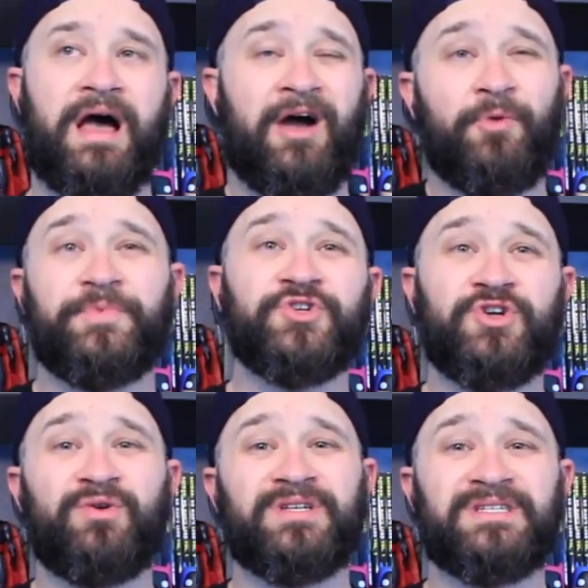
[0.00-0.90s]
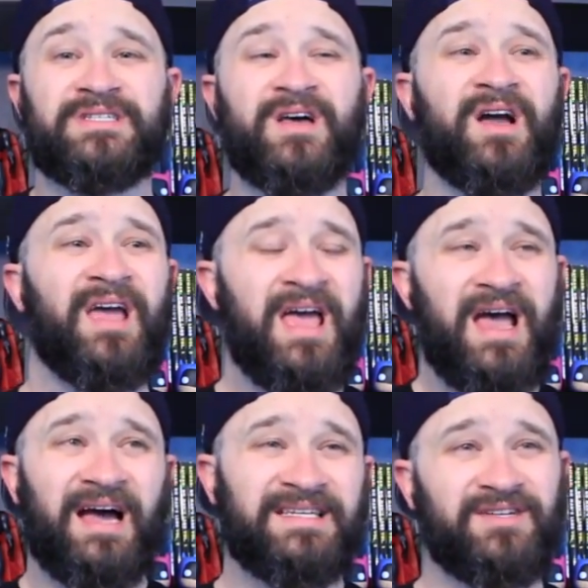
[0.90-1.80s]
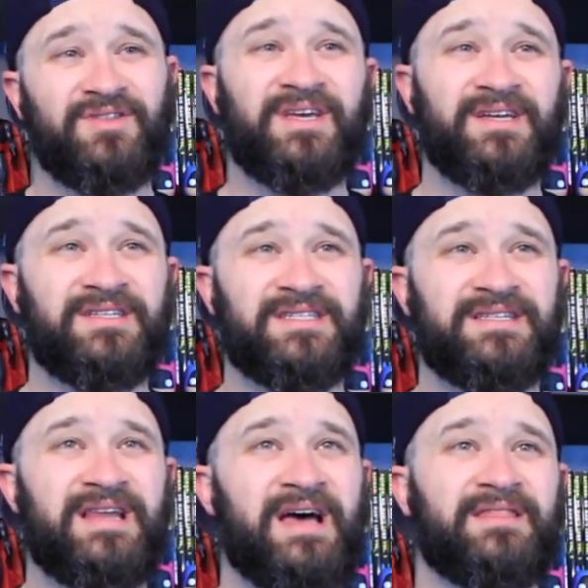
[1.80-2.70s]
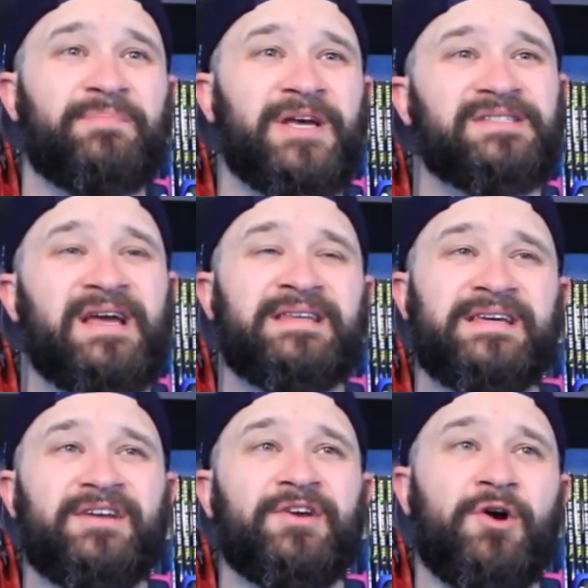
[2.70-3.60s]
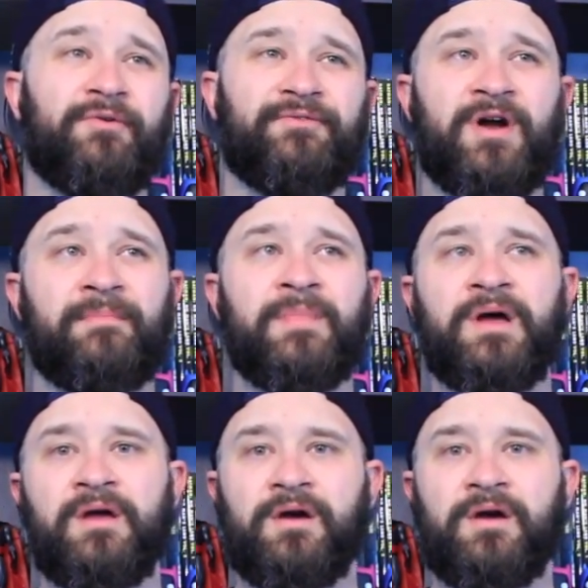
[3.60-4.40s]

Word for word: I hope this show doesn't suck. I still think it's not the best idea to go from